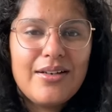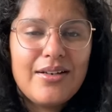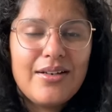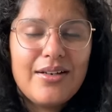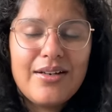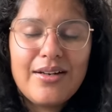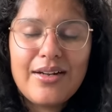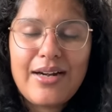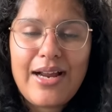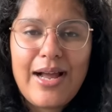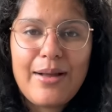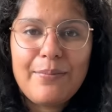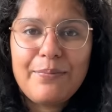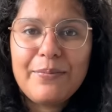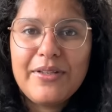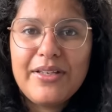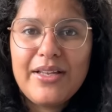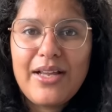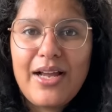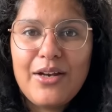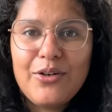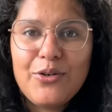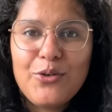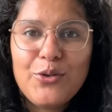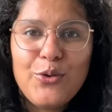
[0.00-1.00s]
crap
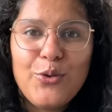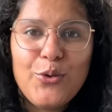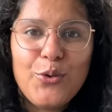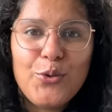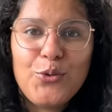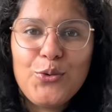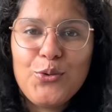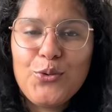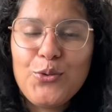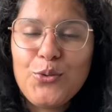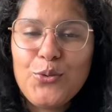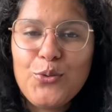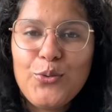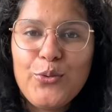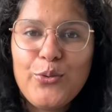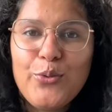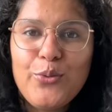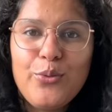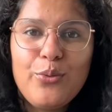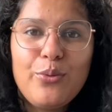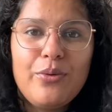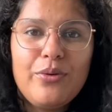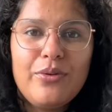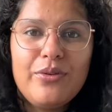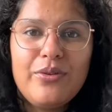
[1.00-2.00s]
they had to go
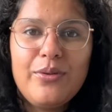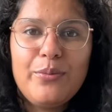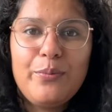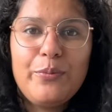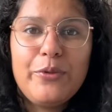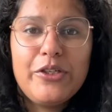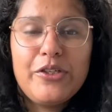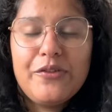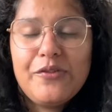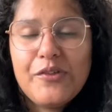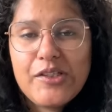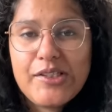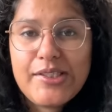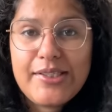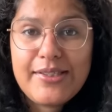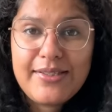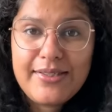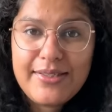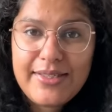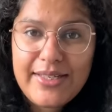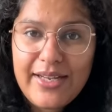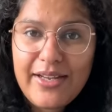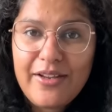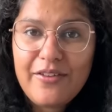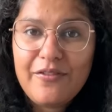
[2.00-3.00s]
through the previous
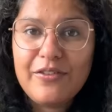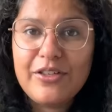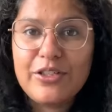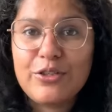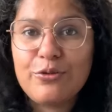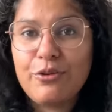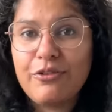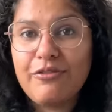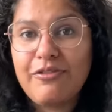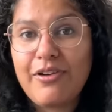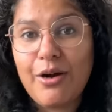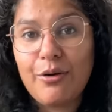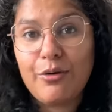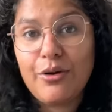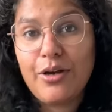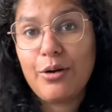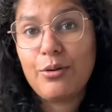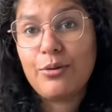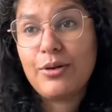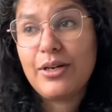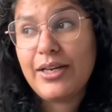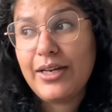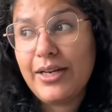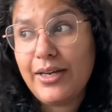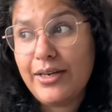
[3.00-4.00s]
day, which we found
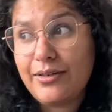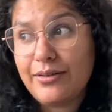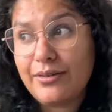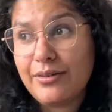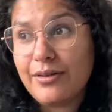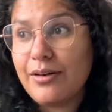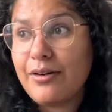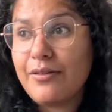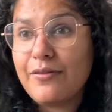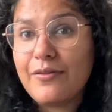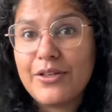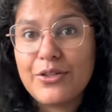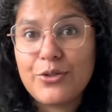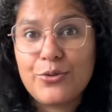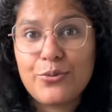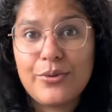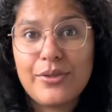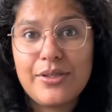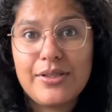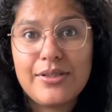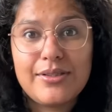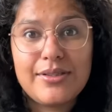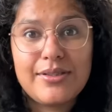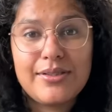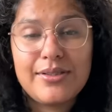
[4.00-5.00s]
out later, which
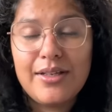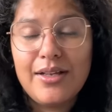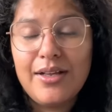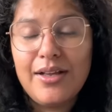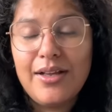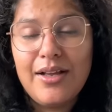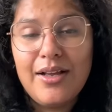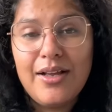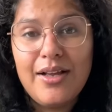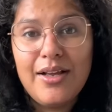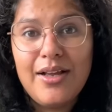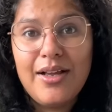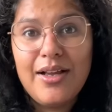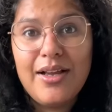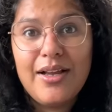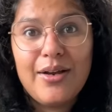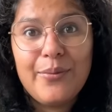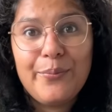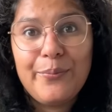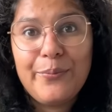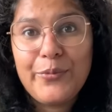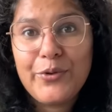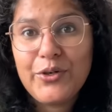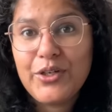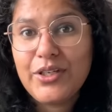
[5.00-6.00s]
was
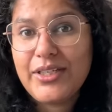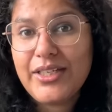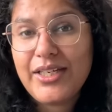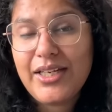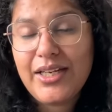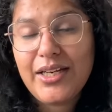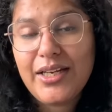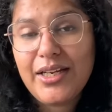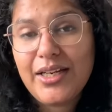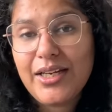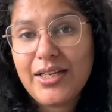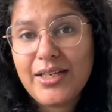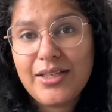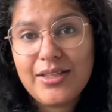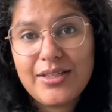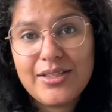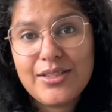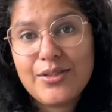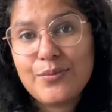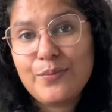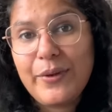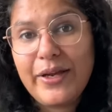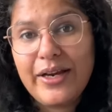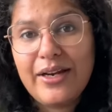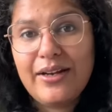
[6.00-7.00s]
pretty
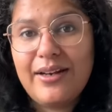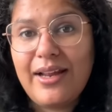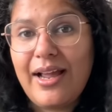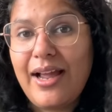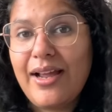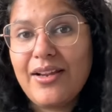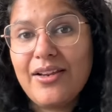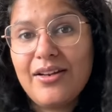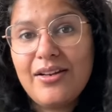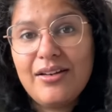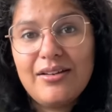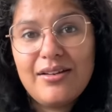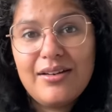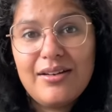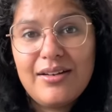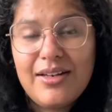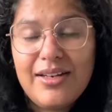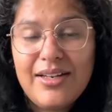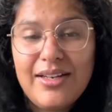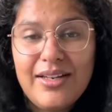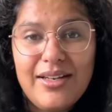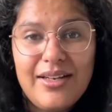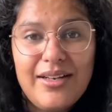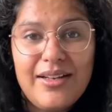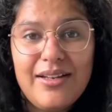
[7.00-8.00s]

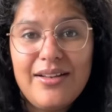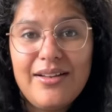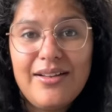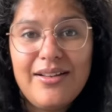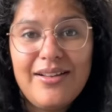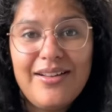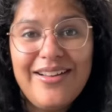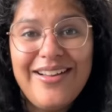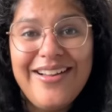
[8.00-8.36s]
spectacularly,